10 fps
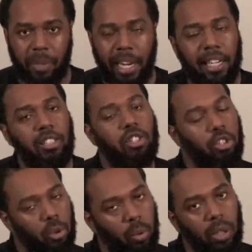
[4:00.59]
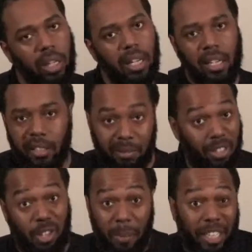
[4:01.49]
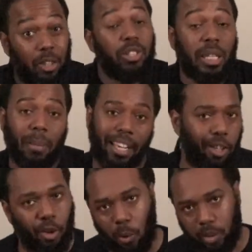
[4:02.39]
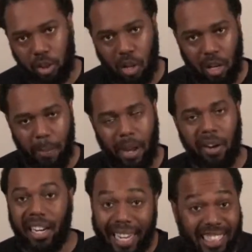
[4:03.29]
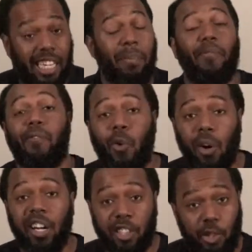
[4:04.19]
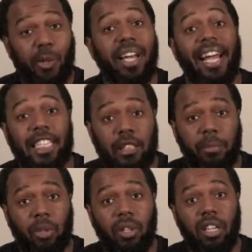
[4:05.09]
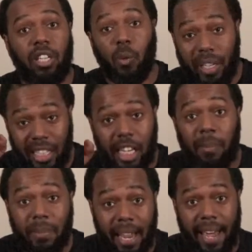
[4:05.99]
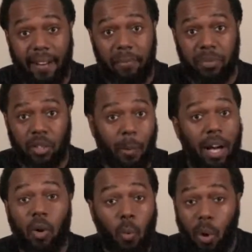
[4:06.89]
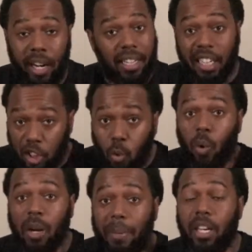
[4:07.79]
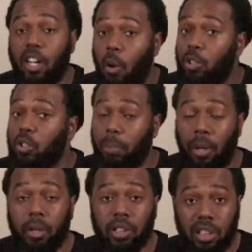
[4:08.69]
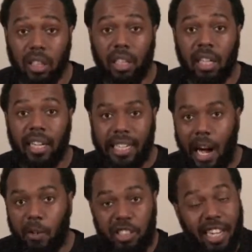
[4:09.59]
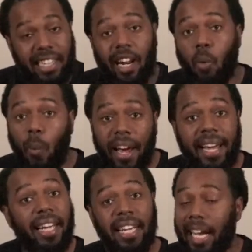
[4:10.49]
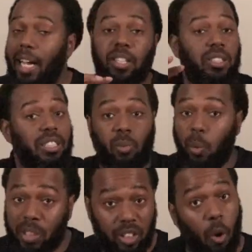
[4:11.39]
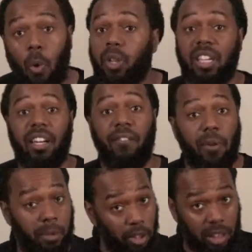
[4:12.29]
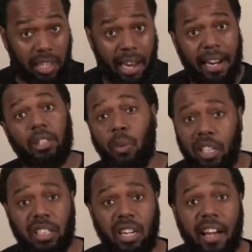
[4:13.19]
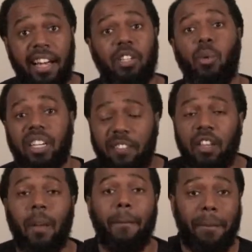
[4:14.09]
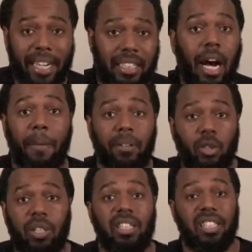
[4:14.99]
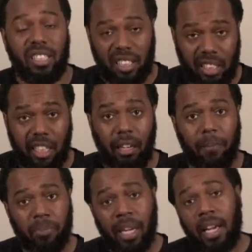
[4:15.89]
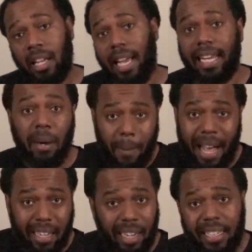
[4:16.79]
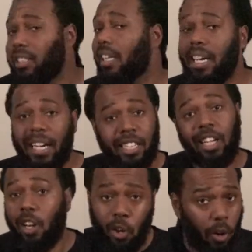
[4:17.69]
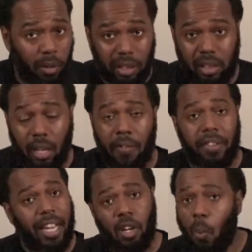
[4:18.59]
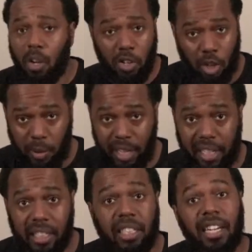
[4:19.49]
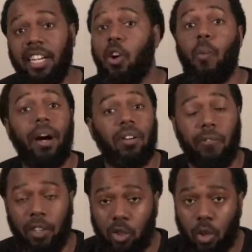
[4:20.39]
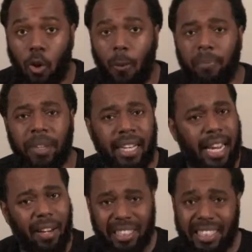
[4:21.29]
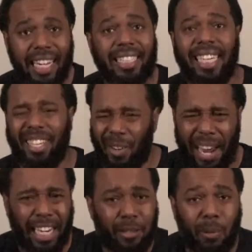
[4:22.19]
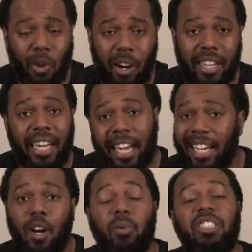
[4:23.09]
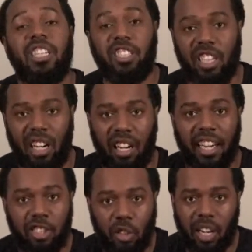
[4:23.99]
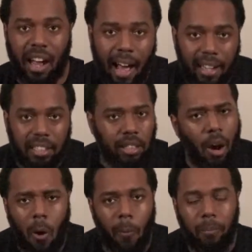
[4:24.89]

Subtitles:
And two, they're going to make you seem like you don't know what you're talking about. And like I said before, you're the expert. You want to keep that. No matter what, you want to be the go-to person. Now, you take that away, it just ruins the whole thing from your side as well as the client. You want to give them the best opportunity to succeed. Like my clients, they learn all this stuff. They know what a neuron is. They know about the frontal lobe. Now, this is not to say they're expert on it and can go teach it in a lecture in a college. No.